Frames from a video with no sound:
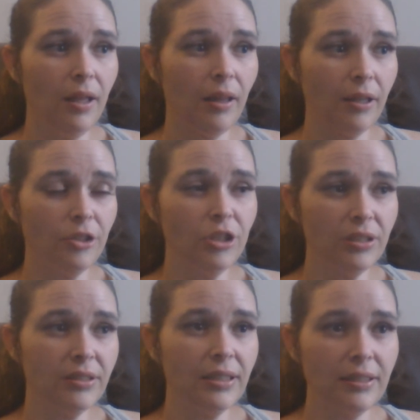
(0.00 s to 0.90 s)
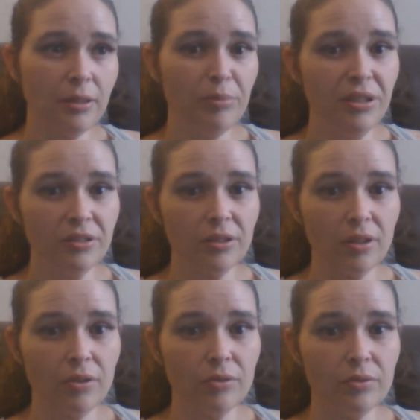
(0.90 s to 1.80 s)
like, just to get the beans
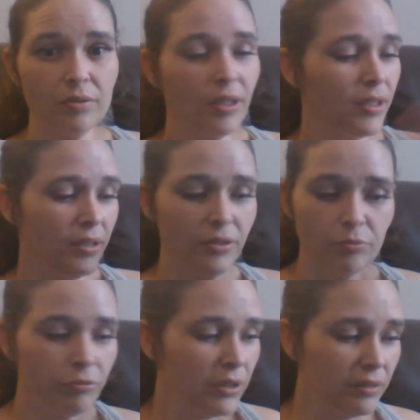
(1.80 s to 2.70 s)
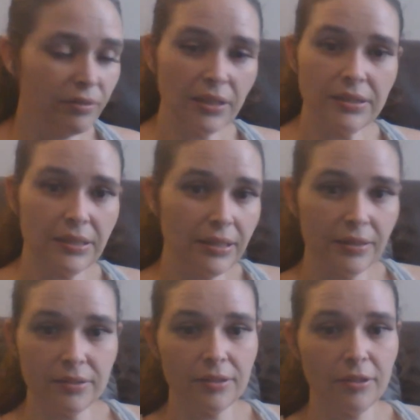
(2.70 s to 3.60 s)
alone. Like, it's really
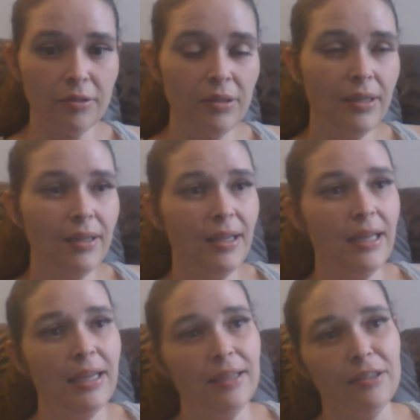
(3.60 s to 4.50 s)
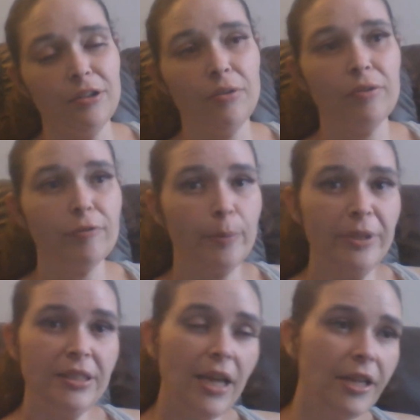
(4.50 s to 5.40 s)
fascinating. So, you know, the
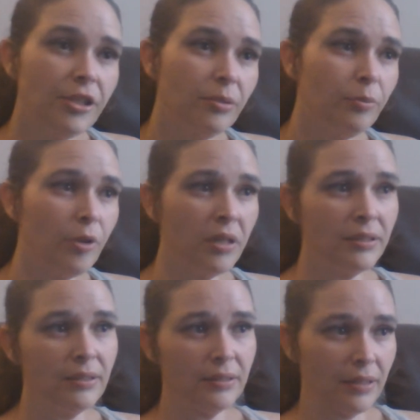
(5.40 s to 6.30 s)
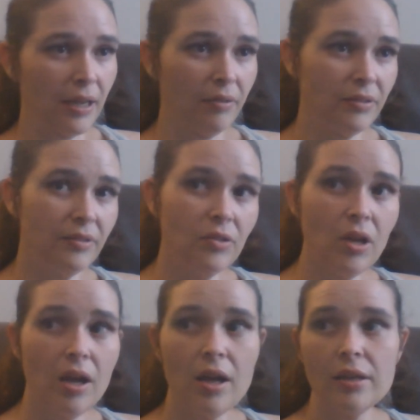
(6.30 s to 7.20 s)
fermentation process and how it's
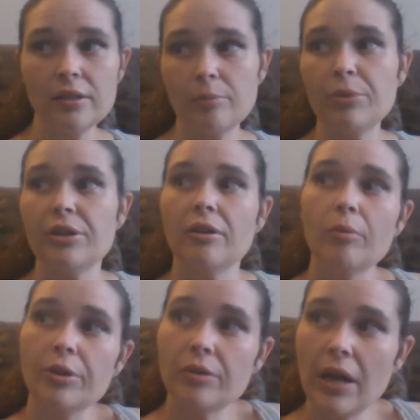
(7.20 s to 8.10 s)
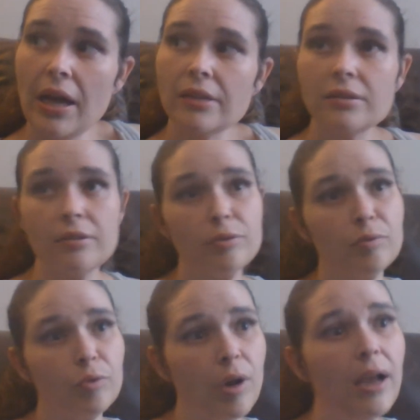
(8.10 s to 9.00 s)
done, and depending on where you're at, the
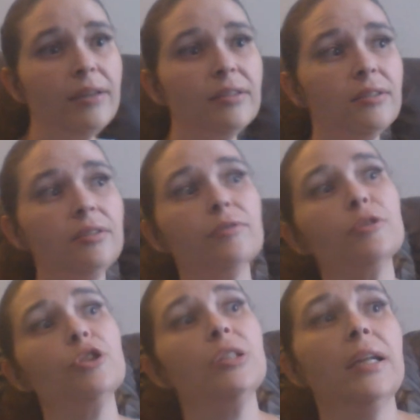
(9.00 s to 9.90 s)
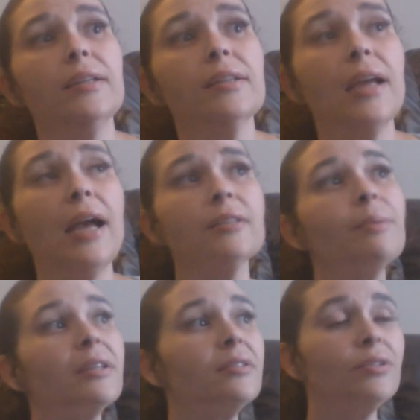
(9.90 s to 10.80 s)
different varieties, different genetic
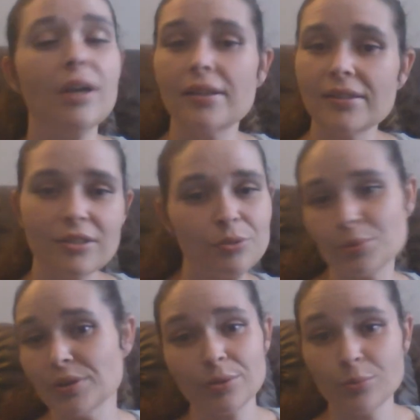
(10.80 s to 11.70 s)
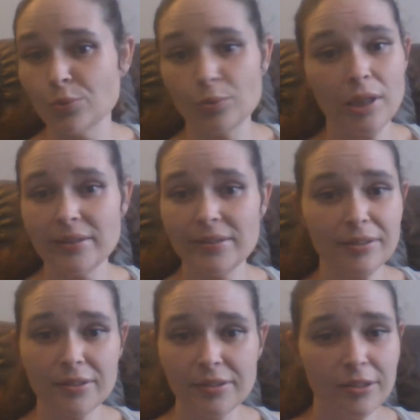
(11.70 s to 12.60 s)
aspects. Like, it's just really cool, I
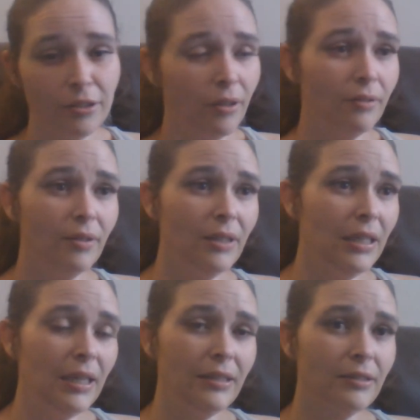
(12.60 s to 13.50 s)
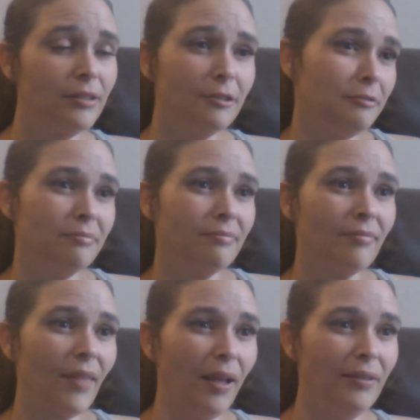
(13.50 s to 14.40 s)
think. You know,
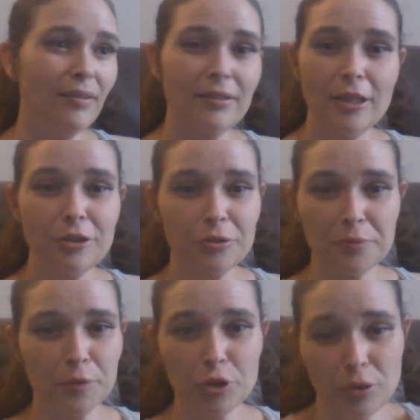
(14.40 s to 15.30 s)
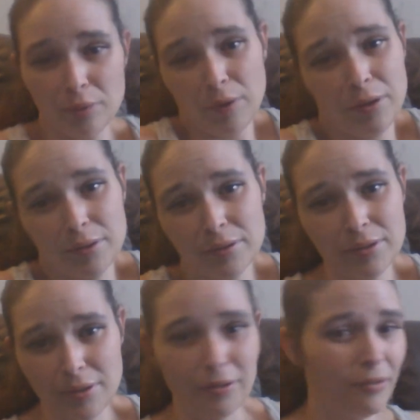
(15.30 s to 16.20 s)
it's nature's version of art.
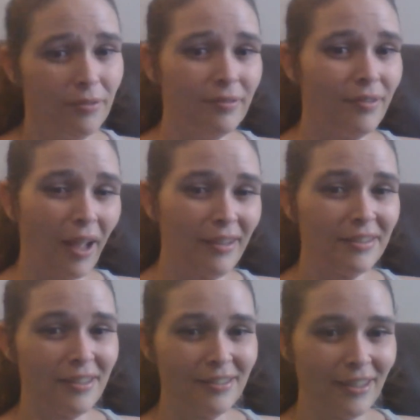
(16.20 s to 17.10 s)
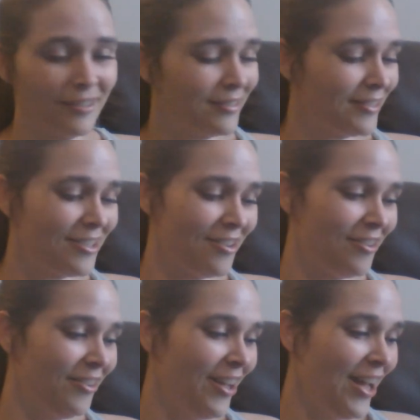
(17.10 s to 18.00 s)
So I just like that.
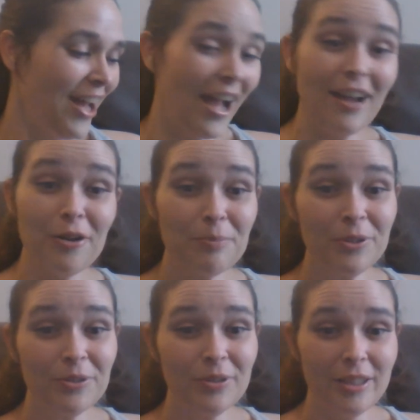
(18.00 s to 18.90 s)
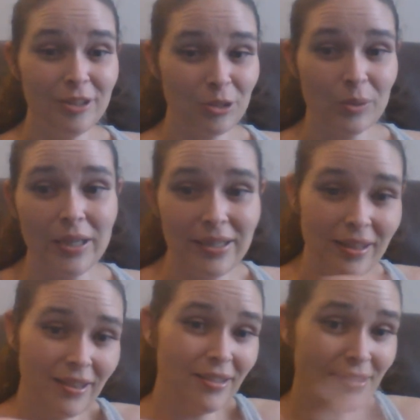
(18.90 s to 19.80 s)
So I hope you enjoyed
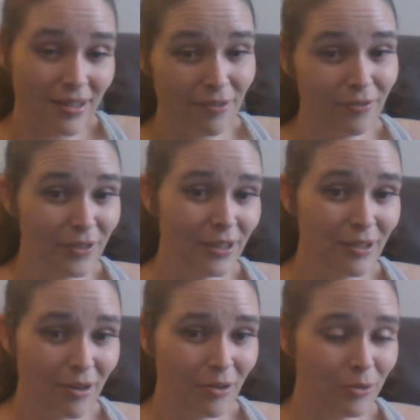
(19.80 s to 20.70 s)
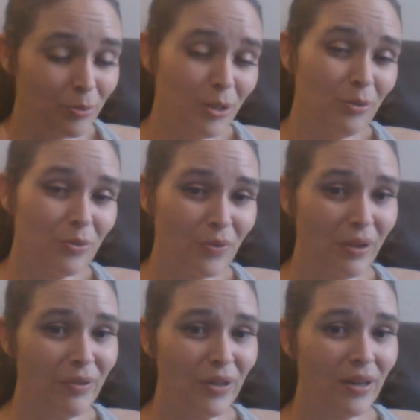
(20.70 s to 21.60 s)
this video. Do me a huge
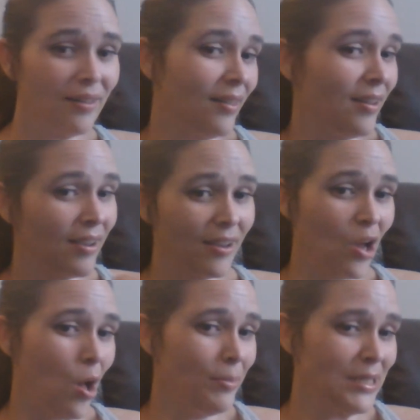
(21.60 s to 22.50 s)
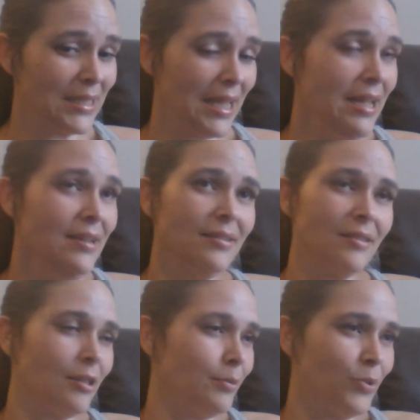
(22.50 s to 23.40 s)
favor, like, comment, and
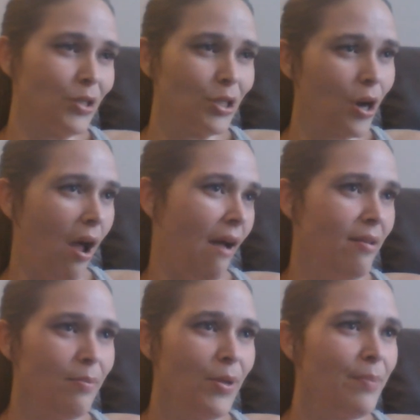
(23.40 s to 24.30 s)
subscribe.